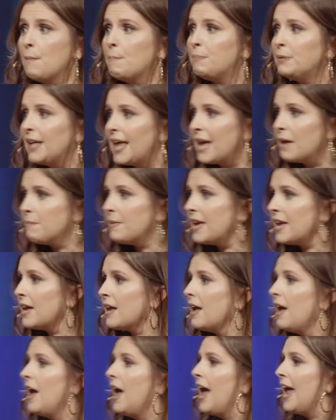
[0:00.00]

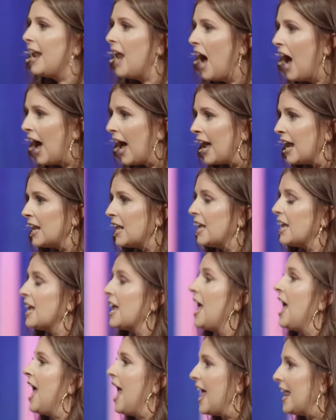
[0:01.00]
Blaming and
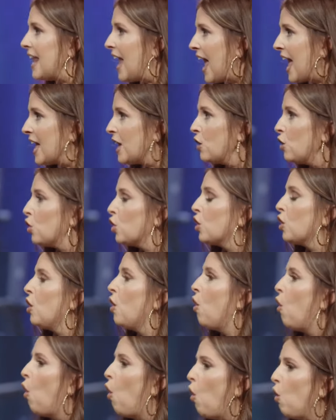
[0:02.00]
hiding and
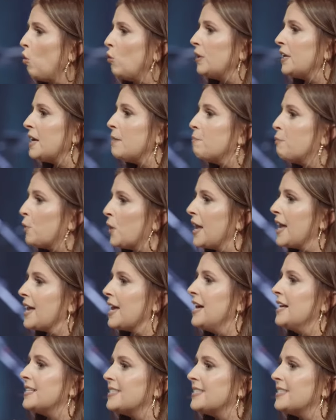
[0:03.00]
anger only bring